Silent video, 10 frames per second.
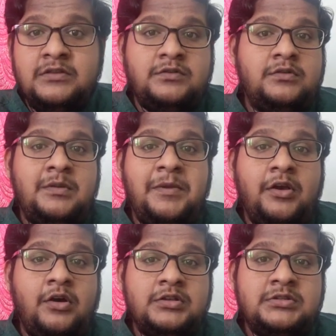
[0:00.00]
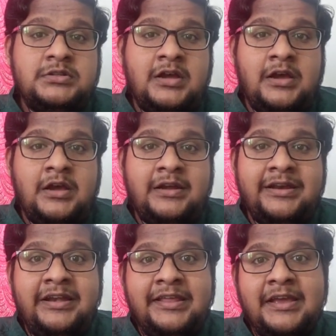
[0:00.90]
So the because
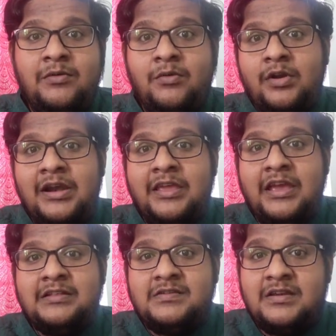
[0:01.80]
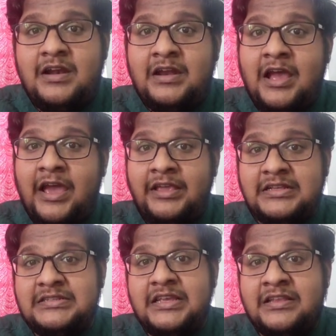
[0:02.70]
treating a oral cancer at a
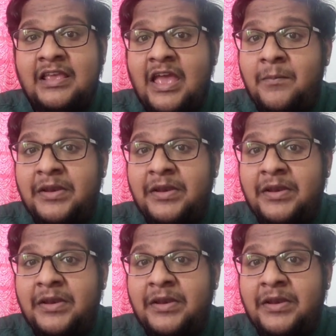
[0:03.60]
higher stage